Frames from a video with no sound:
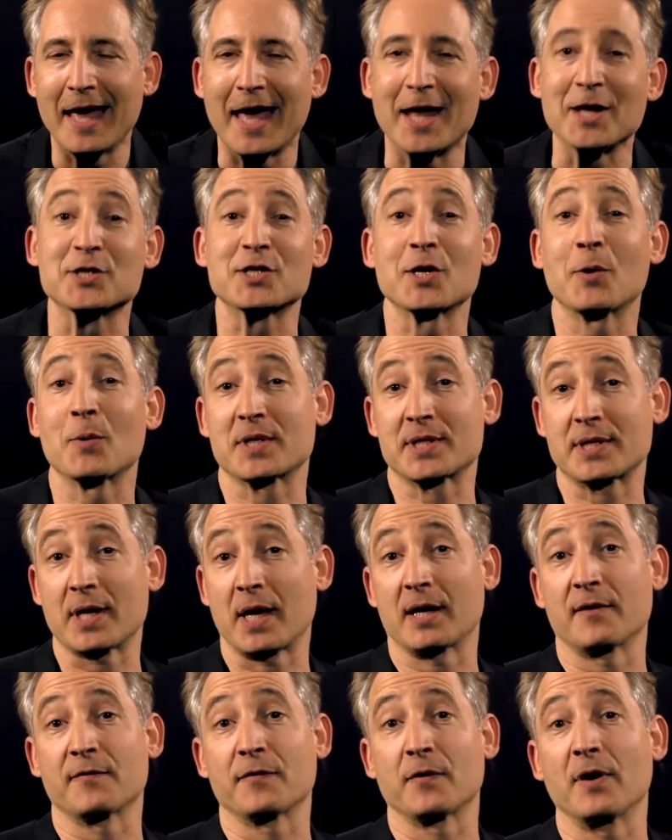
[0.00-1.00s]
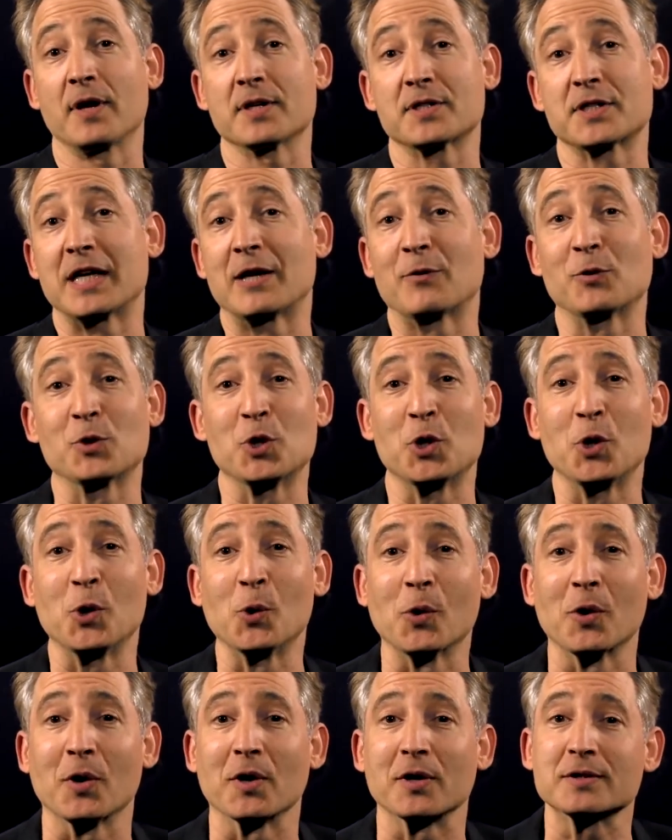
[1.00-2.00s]
And it's so exciting for us here in New
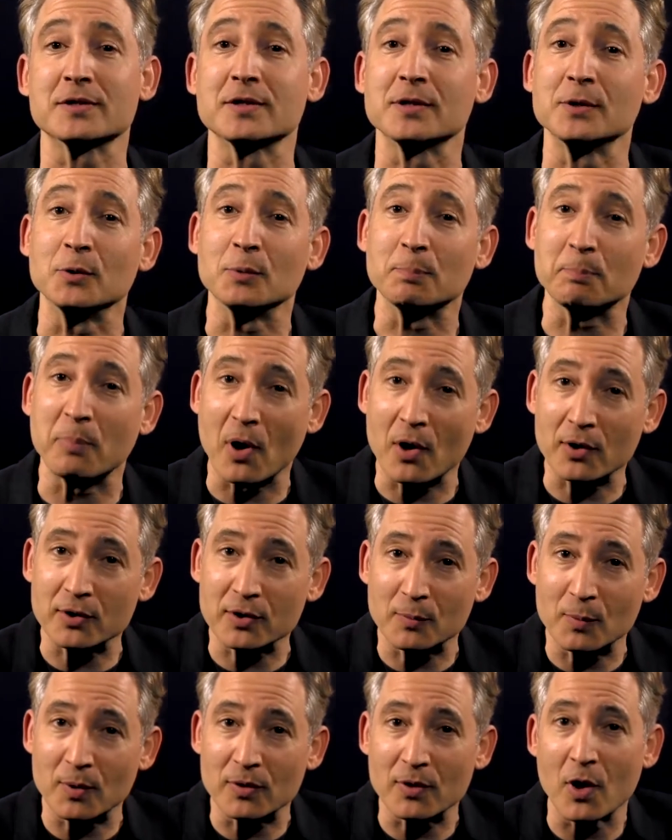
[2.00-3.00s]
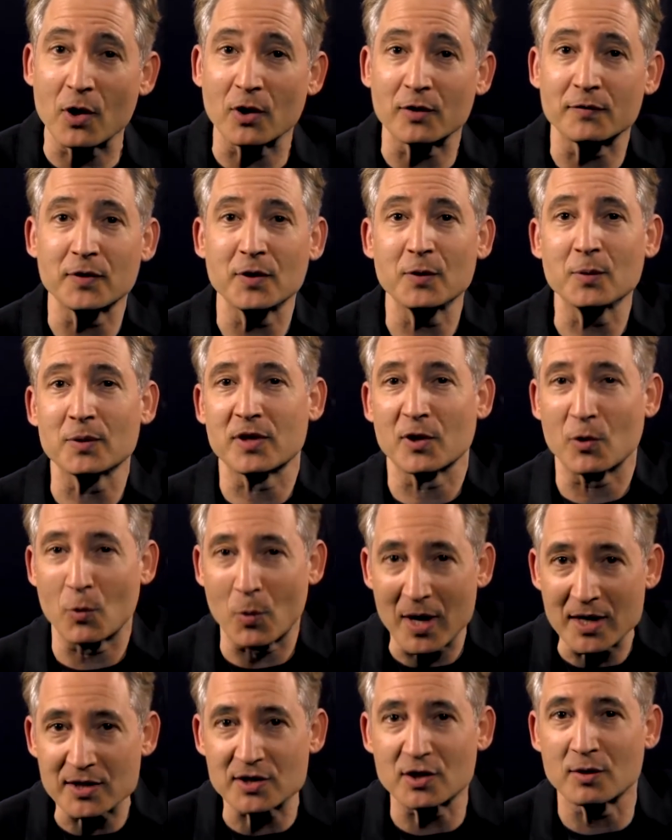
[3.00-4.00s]
York to partner with all of you at the
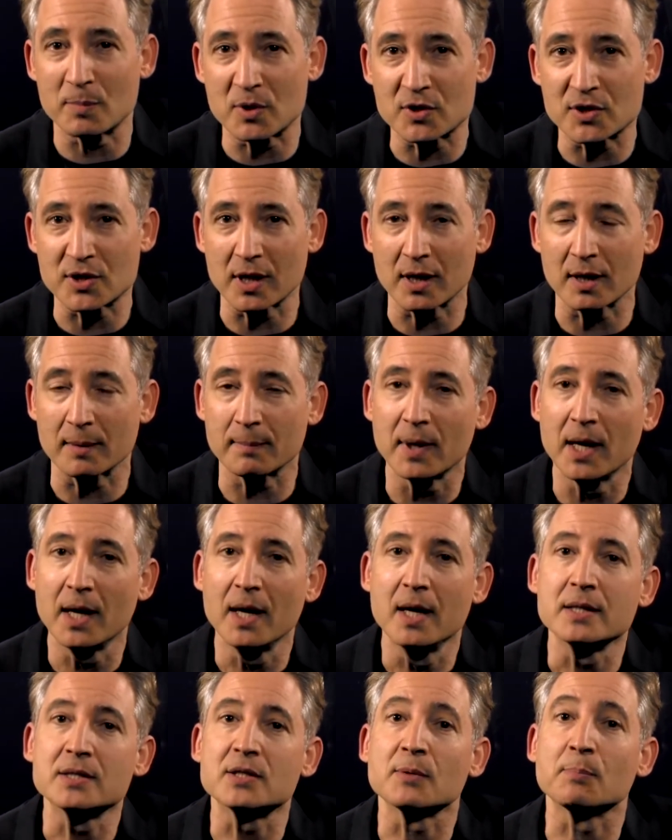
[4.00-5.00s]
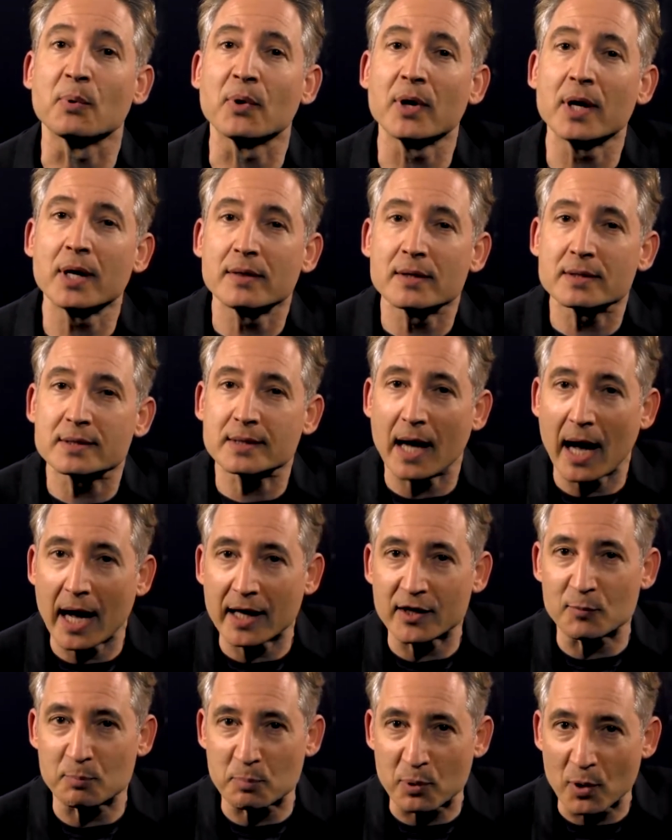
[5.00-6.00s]
Queensland Museum to bring this
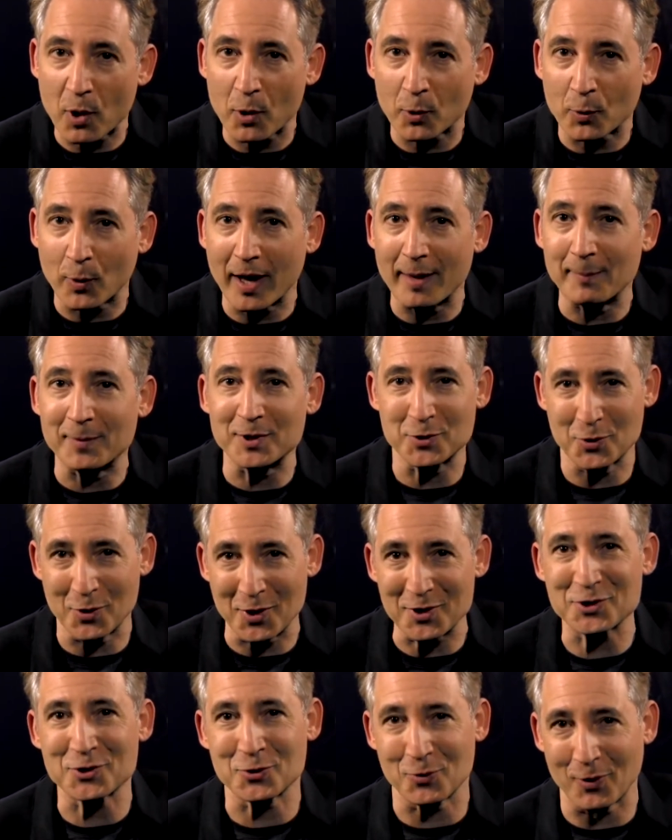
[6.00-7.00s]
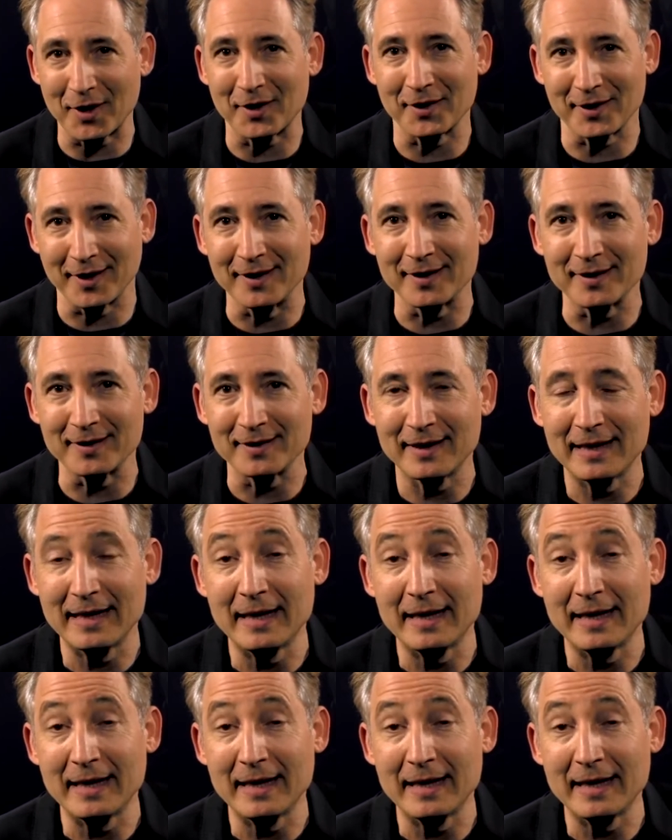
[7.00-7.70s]
kind of programming to Australia.